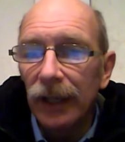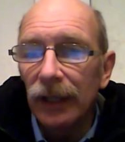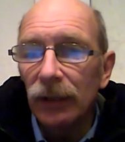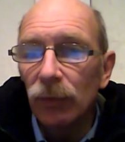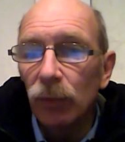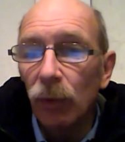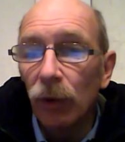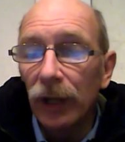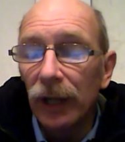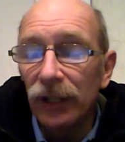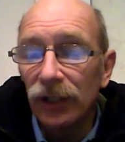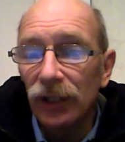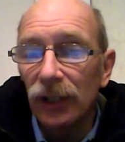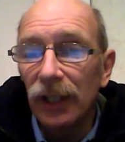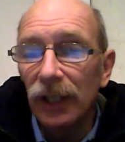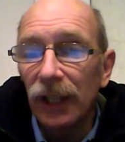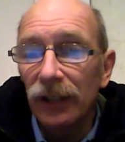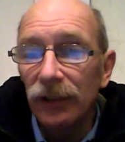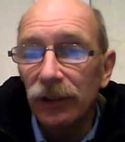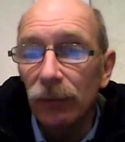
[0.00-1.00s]
is what
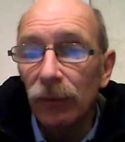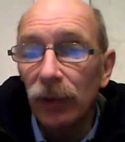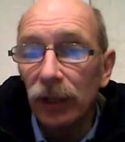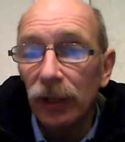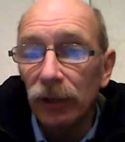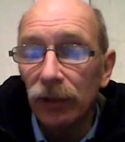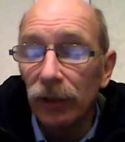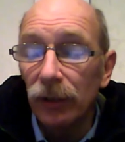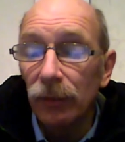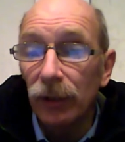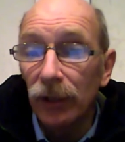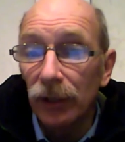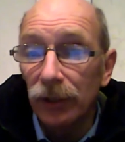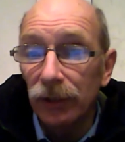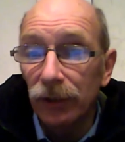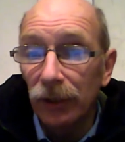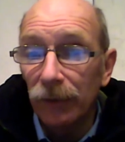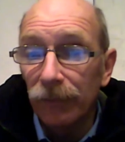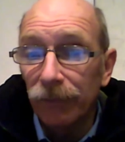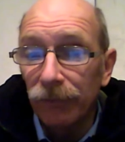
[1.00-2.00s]
actually lends them their
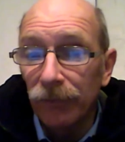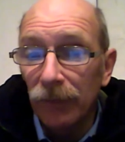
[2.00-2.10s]
credibility.